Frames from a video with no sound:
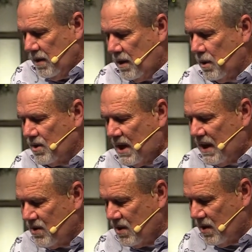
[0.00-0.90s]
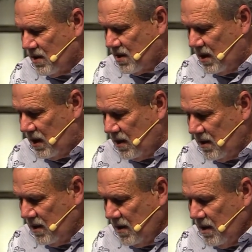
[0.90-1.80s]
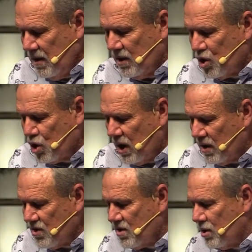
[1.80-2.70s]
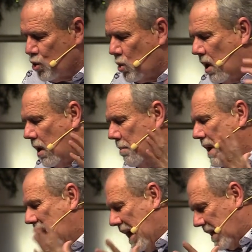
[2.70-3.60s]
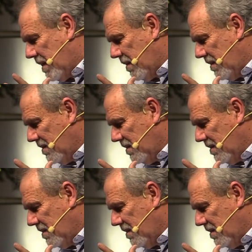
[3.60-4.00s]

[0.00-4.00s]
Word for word: there is hesitancy, the chance to draw back.